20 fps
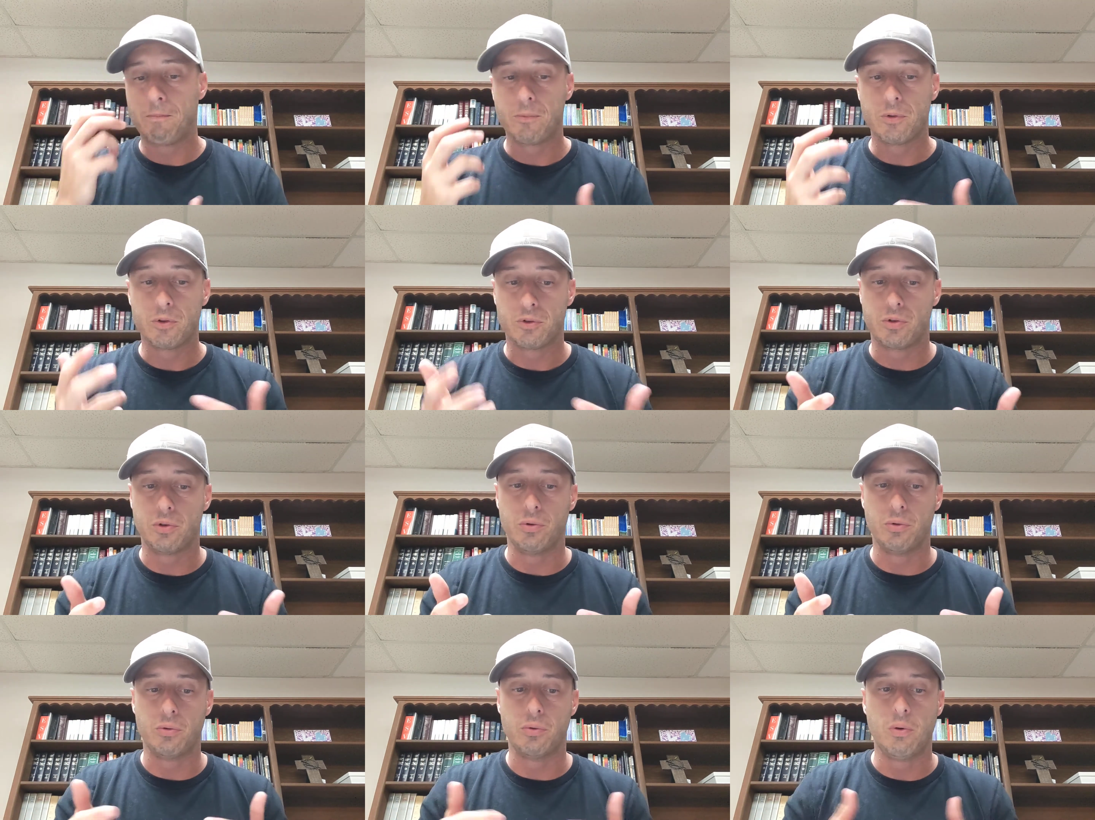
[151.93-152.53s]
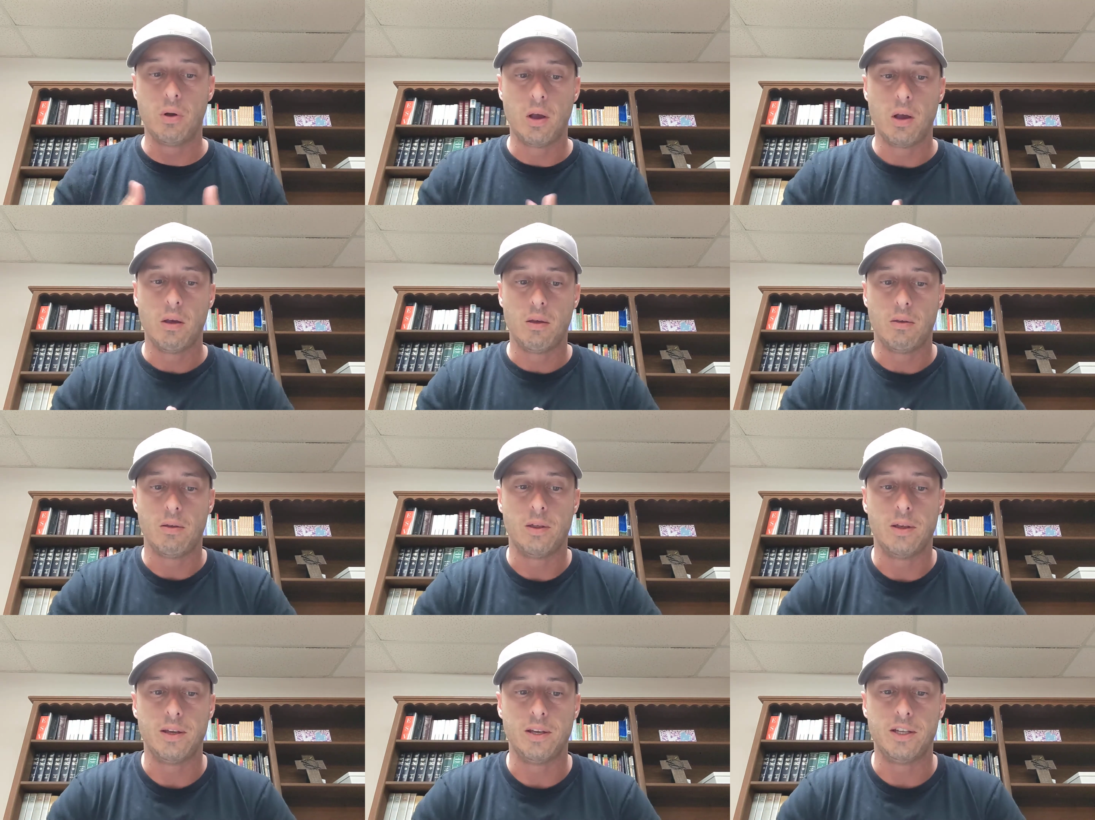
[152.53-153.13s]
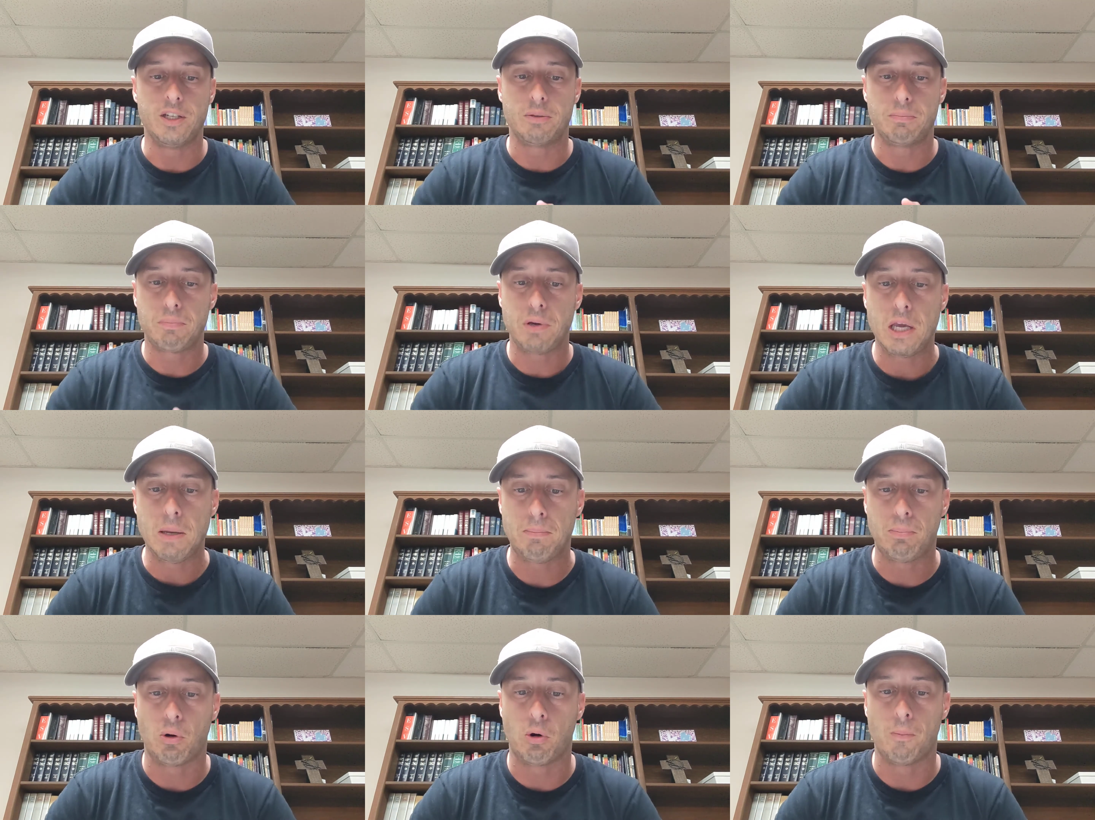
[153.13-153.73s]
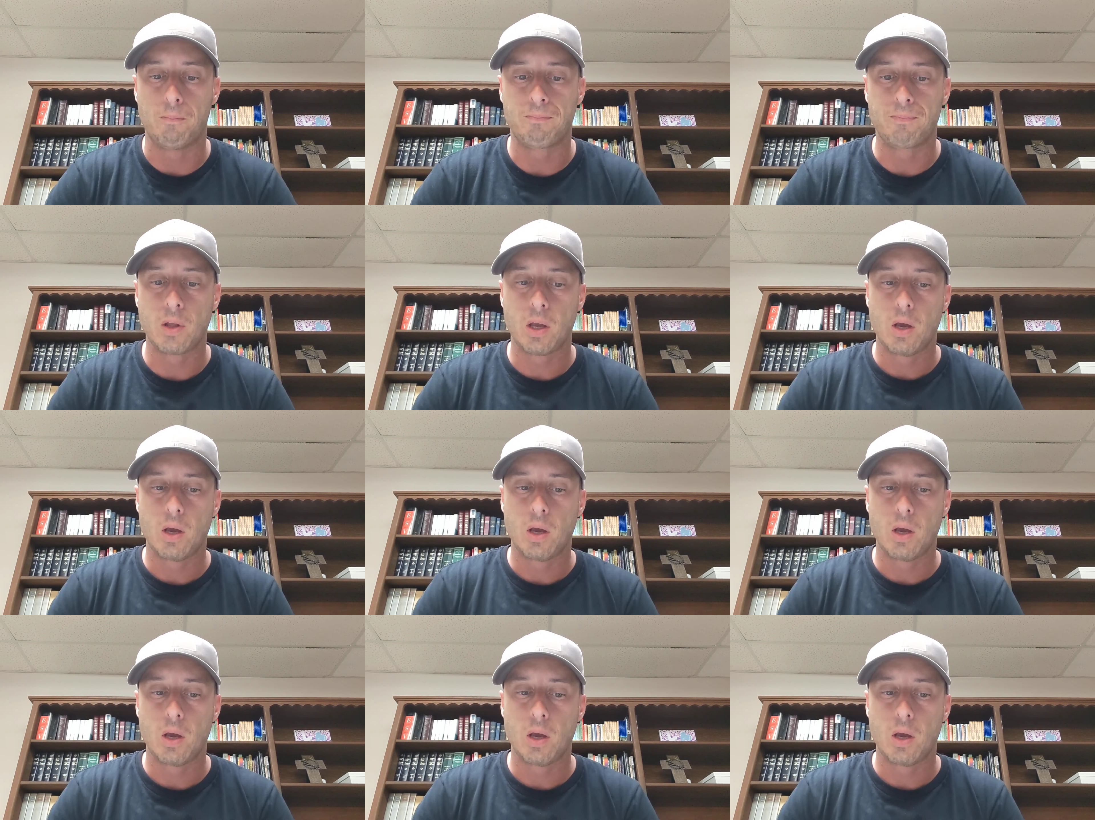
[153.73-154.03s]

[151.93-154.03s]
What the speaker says: to these people.